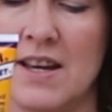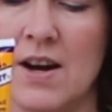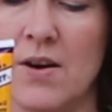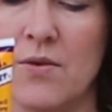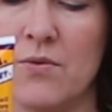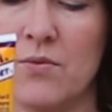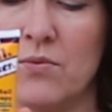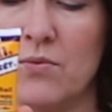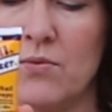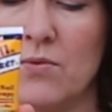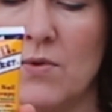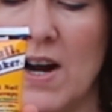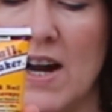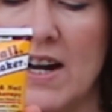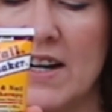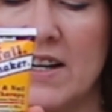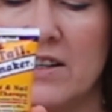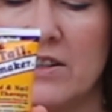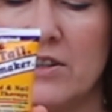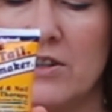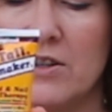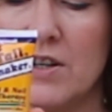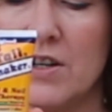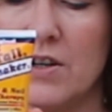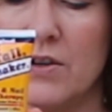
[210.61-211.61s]
that
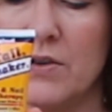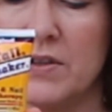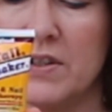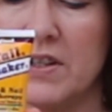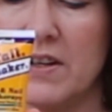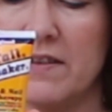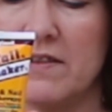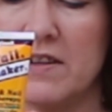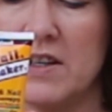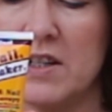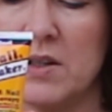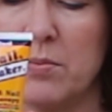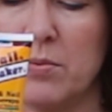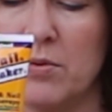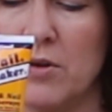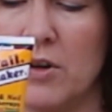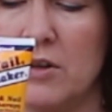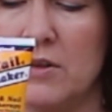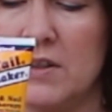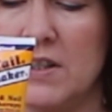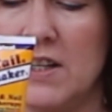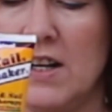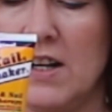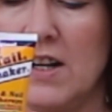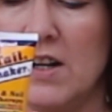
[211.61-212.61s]
regular use of this
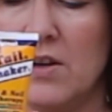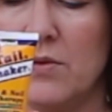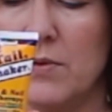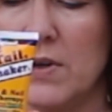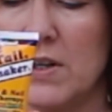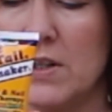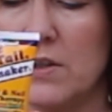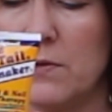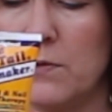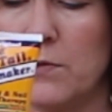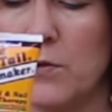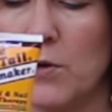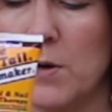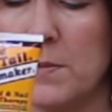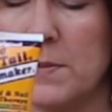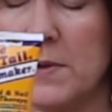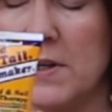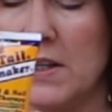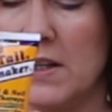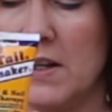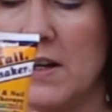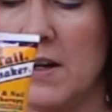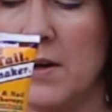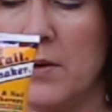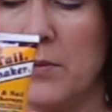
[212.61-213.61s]
protein-enriched
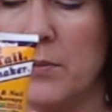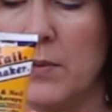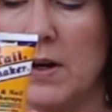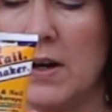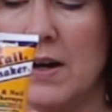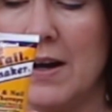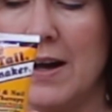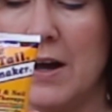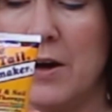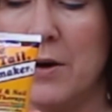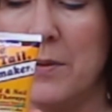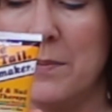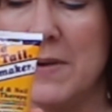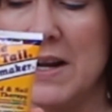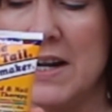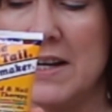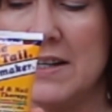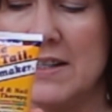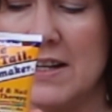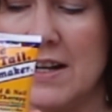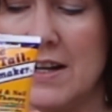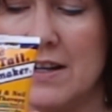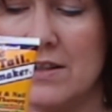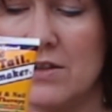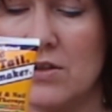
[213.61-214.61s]
formula will help
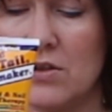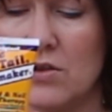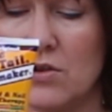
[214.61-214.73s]
maintain